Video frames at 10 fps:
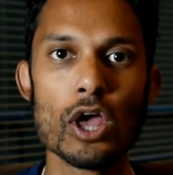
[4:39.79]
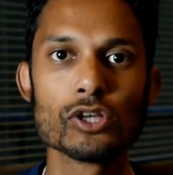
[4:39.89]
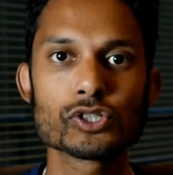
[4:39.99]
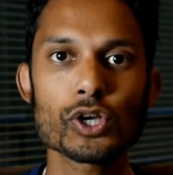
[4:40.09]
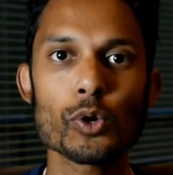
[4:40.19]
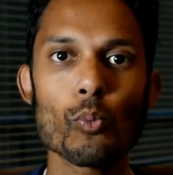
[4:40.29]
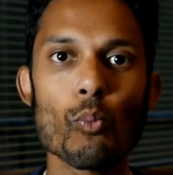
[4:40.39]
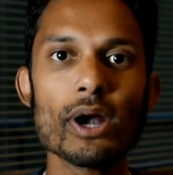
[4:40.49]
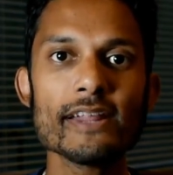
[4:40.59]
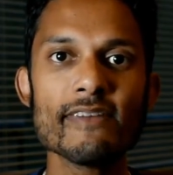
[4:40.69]
So
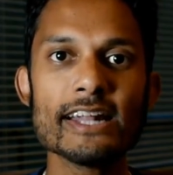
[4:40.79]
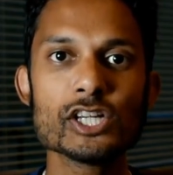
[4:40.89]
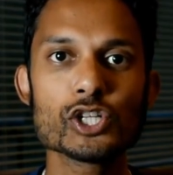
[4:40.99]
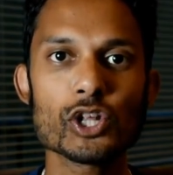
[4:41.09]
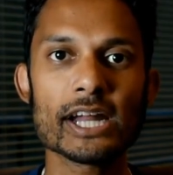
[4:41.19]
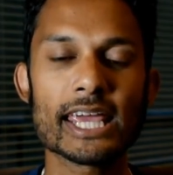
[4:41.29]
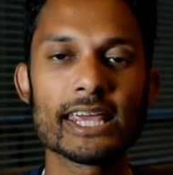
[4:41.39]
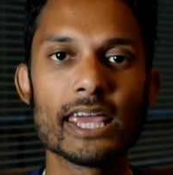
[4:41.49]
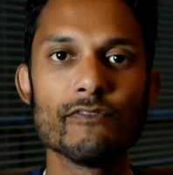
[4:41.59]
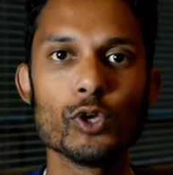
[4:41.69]
one advantage that I
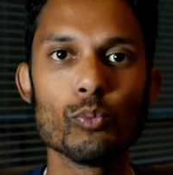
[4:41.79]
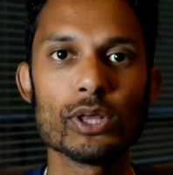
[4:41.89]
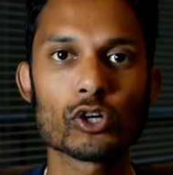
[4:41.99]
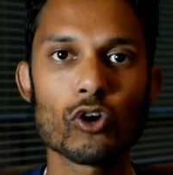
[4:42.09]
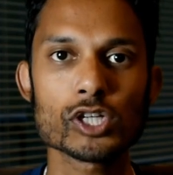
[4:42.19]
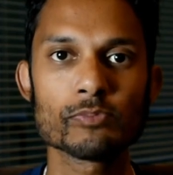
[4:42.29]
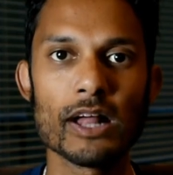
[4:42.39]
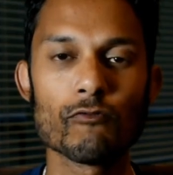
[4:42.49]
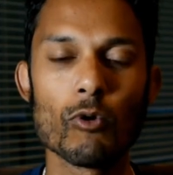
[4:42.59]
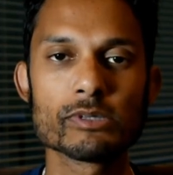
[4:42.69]
can give you with
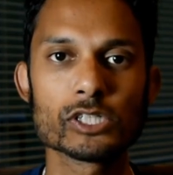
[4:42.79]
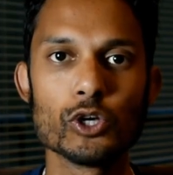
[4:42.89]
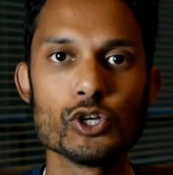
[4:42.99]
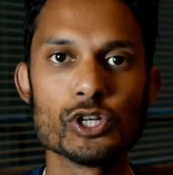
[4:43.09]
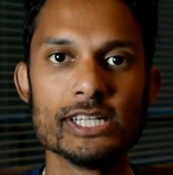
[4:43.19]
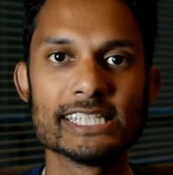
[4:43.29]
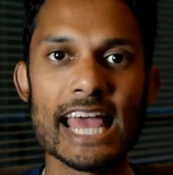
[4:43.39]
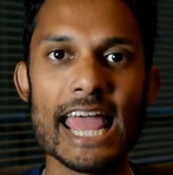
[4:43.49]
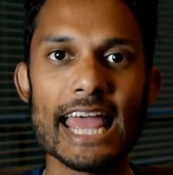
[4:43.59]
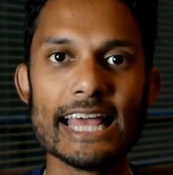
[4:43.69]
cross-platform solutions
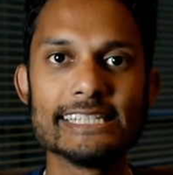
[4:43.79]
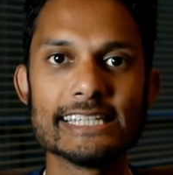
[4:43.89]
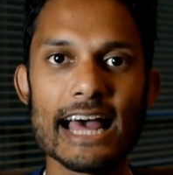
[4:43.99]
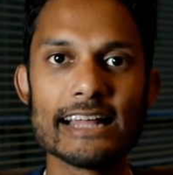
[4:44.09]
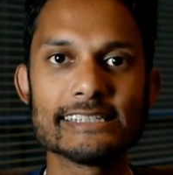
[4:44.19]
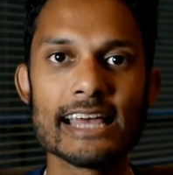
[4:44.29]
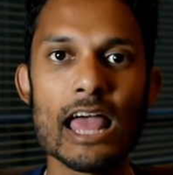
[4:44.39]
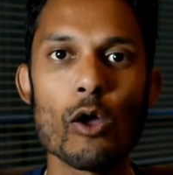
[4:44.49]
is that